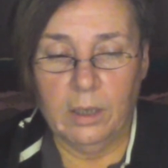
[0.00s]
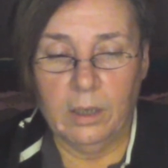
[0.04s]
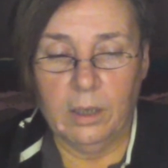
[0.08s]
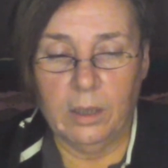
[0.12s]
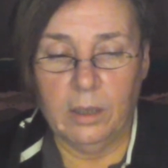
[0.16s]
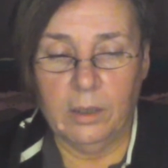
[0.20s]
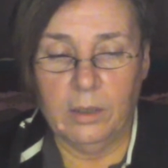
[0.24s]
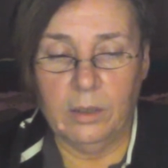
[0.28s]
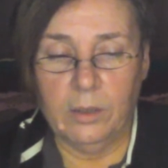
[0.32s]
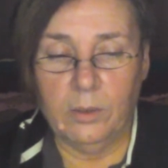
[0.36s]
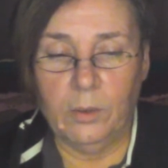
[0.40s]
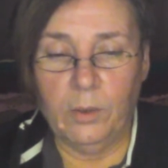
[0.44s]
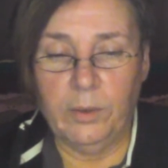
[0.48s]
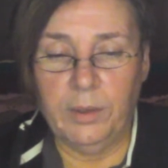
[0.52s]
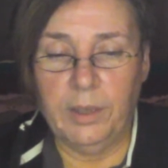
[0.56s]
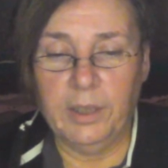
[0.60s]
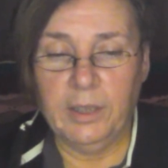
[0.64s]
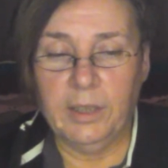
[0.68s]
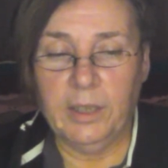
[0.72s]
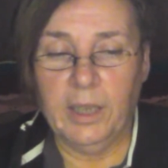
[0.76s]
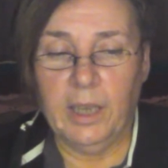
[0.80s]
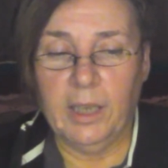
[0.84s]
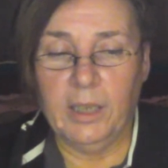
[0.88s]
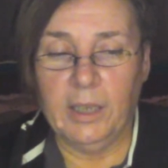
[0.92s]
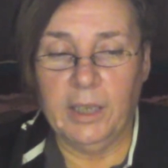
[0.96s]
The only thing
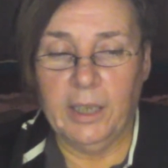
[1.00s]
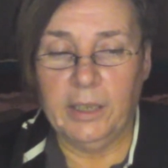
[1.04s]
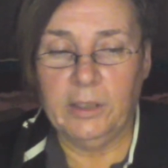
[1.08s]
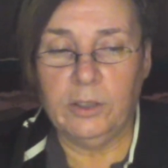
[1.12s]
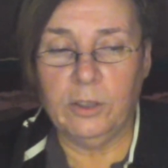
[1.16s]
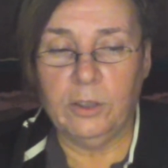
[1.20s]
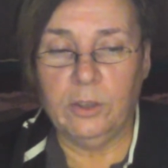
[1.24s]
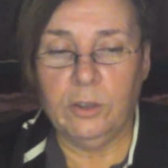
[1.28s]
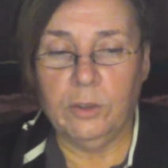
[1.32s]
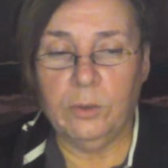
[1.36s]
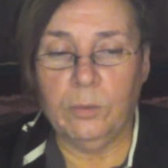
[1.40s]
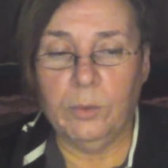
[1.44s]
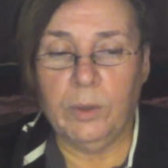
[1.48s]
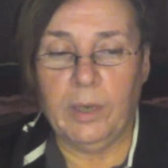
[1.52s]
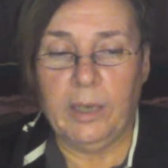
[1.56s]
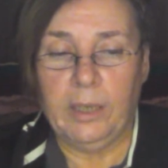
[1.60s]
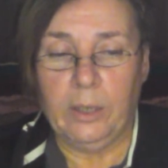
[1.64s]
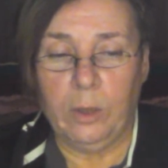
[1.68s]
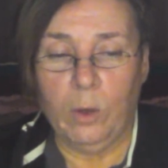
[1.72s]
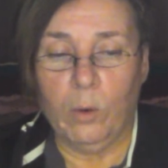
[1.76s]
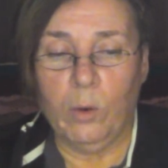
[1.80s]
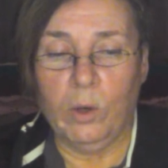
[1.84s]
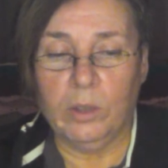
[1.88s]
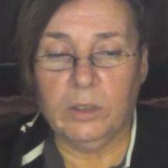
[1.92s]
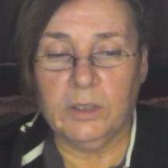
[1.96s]
that I like to do when I
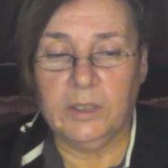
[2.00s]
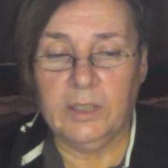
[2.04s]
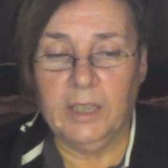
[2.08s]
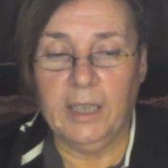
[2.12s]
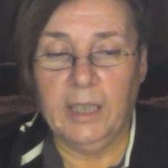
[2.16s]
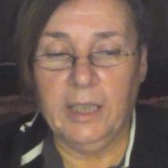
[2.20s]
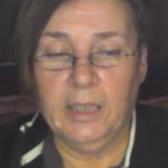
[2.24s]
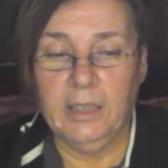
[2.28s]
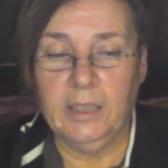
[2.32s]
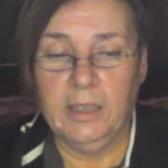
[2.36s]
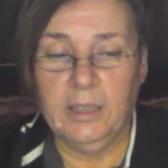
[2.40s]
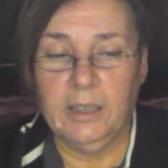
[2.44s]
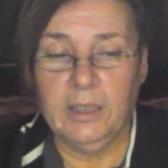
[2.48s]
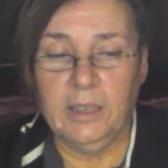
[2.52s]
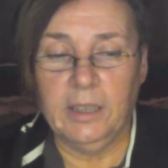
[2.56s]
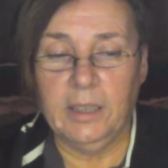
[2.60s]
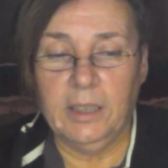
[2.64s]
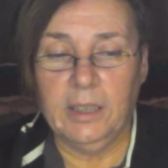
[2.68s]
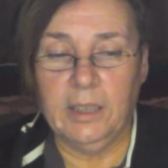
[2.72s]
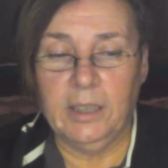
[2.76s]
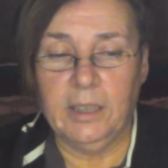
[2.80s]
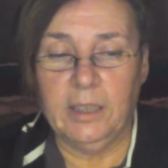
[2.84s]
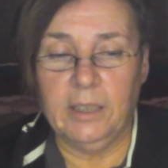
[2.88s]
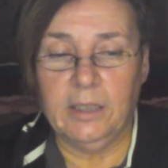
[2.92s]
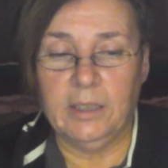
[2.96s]
go outside
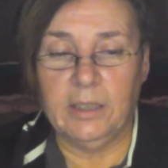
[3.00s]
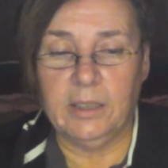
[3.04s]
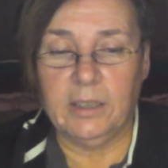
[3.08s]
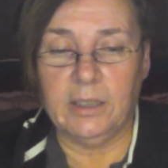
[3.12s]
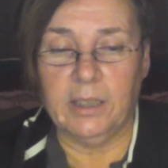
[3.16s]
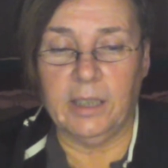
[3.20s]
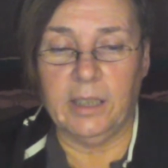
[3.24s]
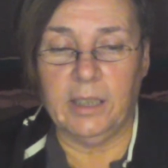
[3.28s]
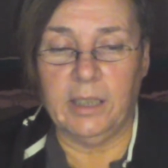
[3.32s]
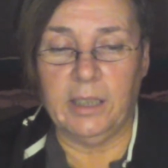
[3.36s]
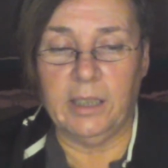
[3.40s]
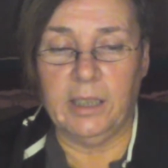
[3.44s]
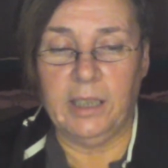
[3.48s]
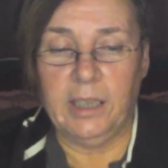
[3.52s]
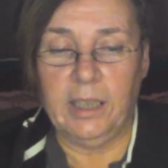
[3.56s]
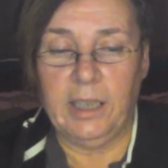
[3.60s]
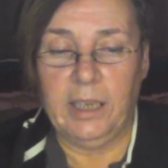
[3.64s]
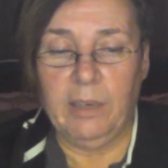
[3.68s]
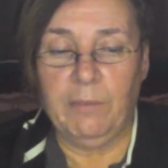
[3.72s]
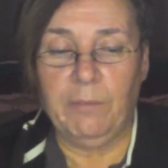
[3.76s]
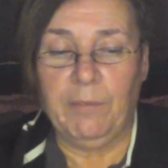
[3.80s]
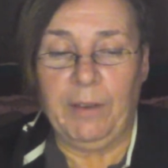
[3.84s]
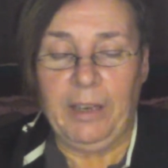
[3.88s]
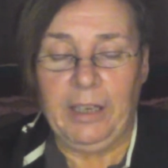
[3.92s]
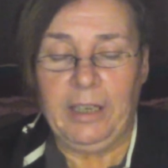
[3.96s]
is, like,
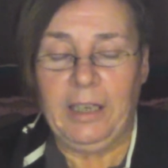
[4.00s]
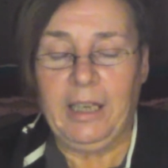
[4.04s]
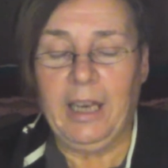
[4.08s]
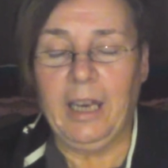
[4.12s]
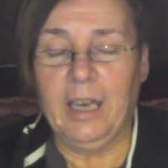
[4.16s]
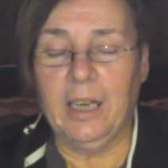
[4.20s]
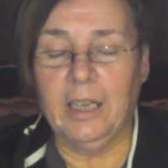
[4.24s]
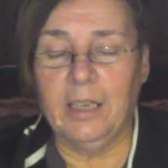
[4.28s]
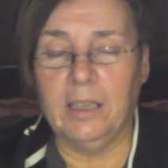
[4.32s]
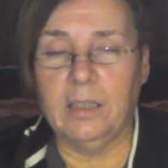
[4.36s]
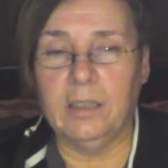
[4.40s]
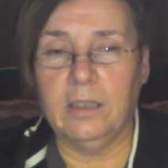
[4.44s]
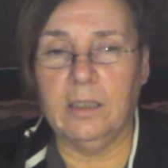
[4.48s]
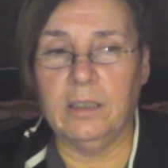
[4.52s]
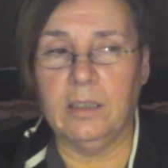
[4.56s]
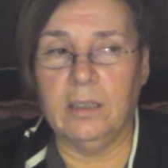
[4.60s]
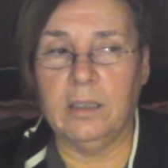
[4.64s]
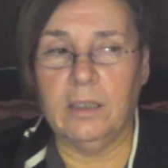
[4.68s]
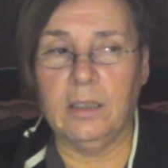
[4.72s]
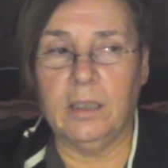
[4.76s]
if I can,